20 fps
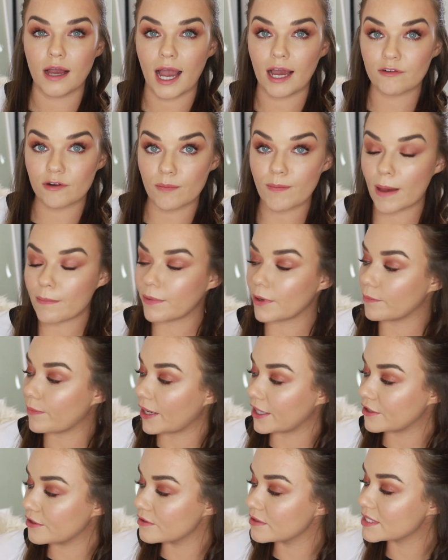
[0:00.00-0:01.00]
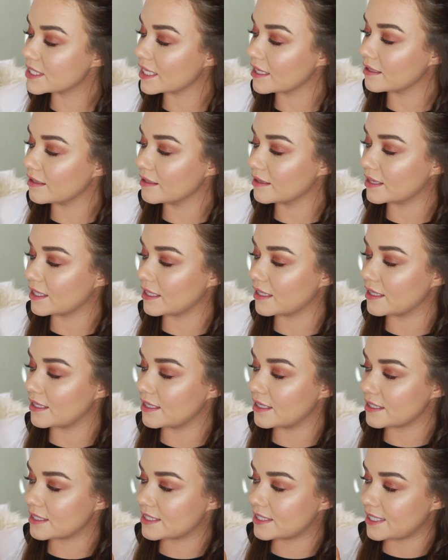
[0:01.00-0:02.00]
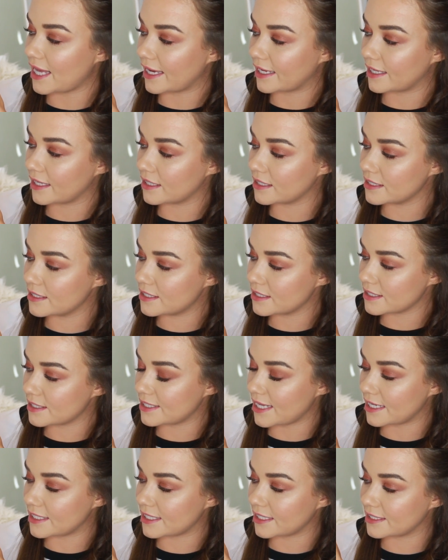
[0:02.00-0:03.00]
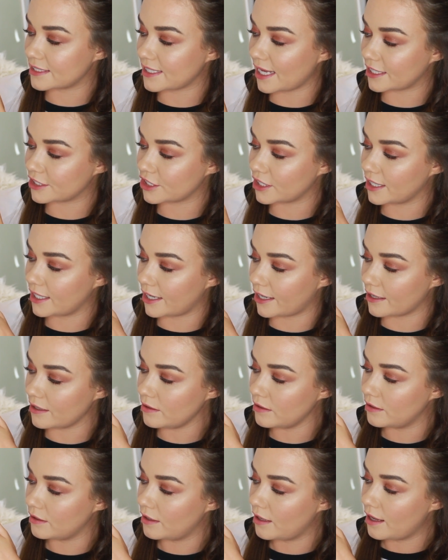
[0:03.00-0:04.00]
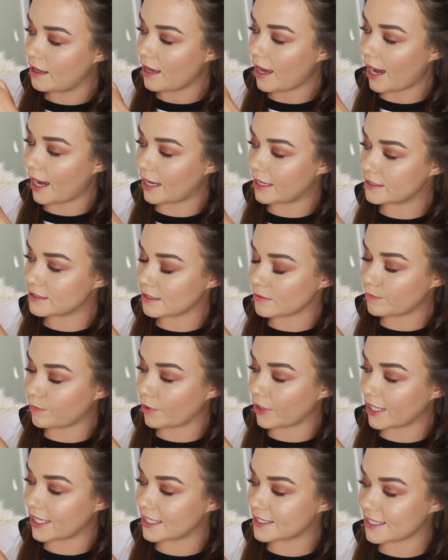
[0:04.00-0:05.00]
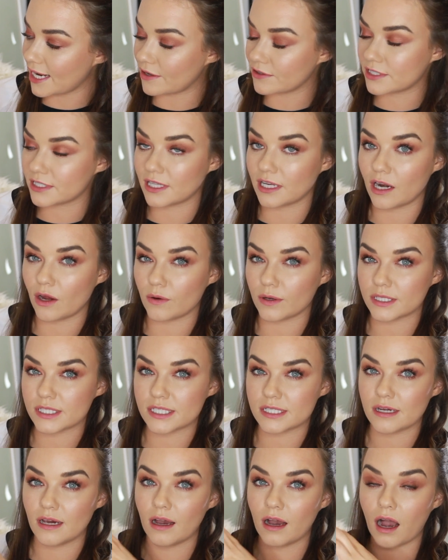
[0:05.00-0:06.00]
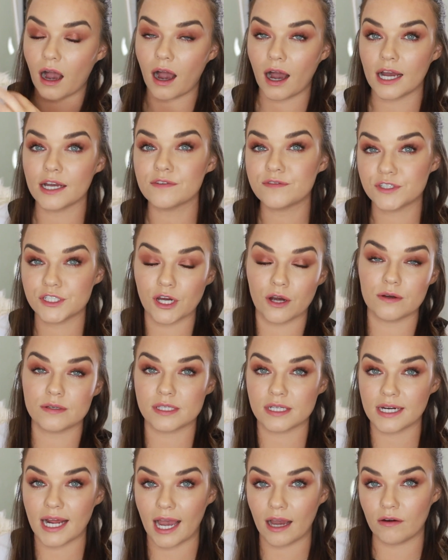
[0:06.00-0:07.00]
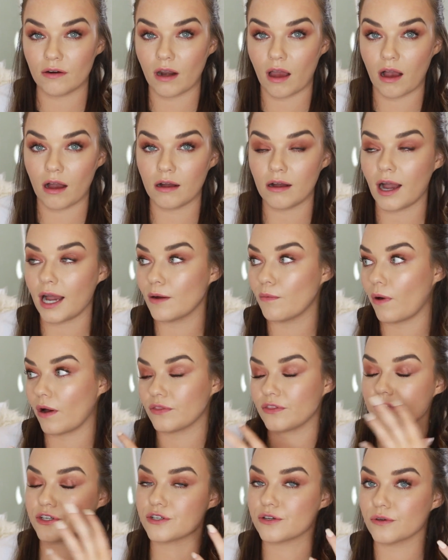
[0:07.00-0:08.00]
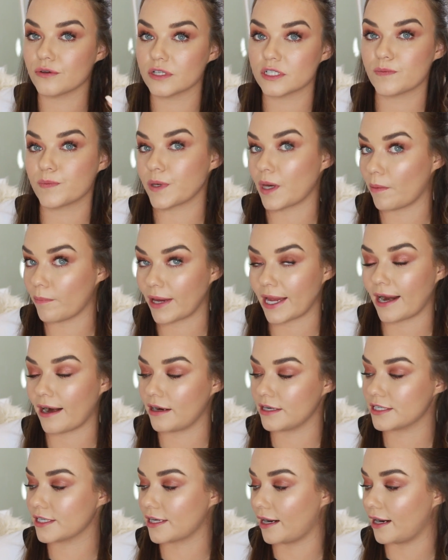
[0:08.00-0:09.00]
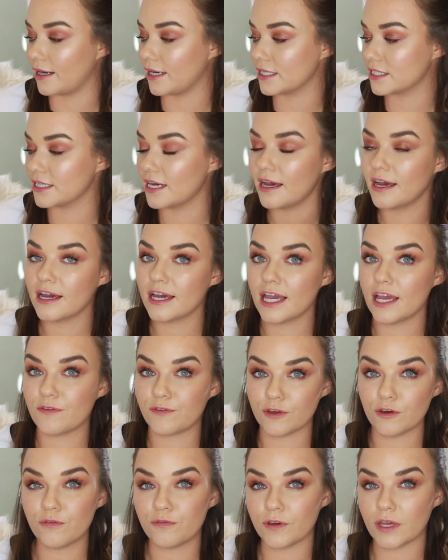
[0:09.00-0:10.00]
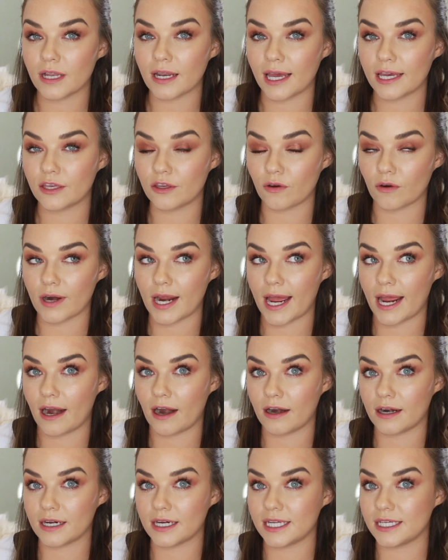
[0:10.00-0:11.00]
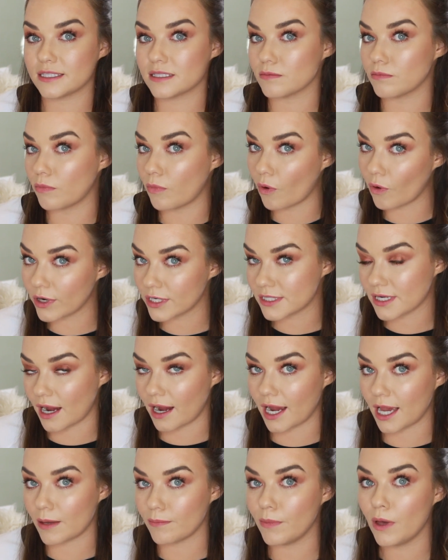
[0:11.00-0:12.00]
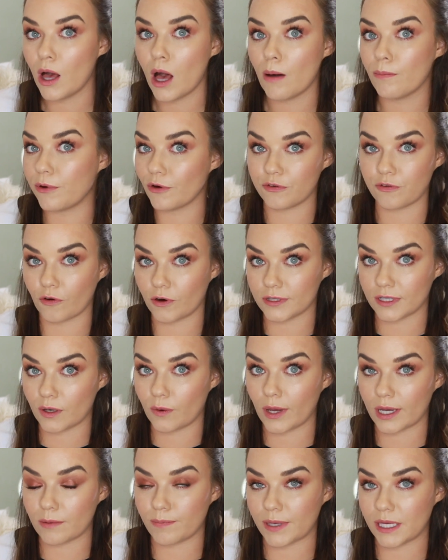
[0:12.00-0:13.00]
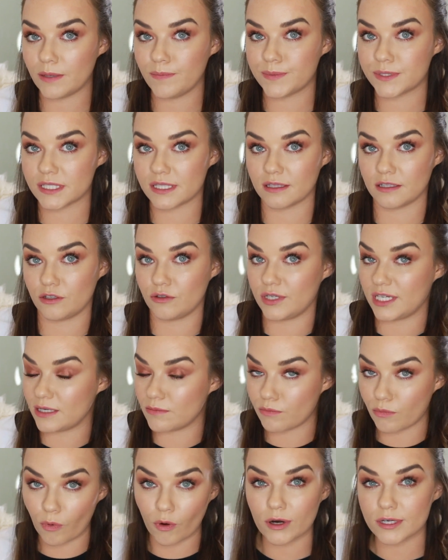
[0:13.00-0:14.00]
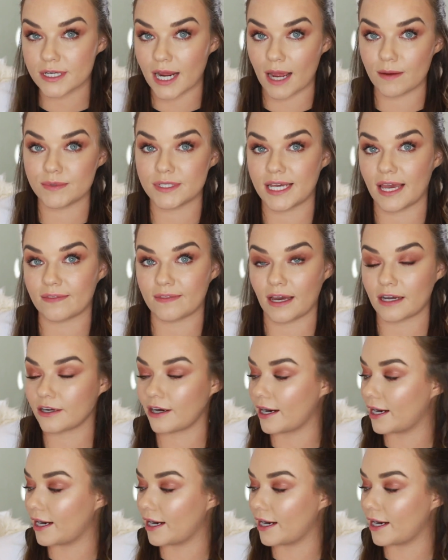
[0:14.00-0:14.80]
And remember, by using the second setting section here and putting it down to the lowest, I've chosen how long I want the tool to be on my hair to curl it. If you feel like your hair needs more time before the quick beeps, you need more time to get that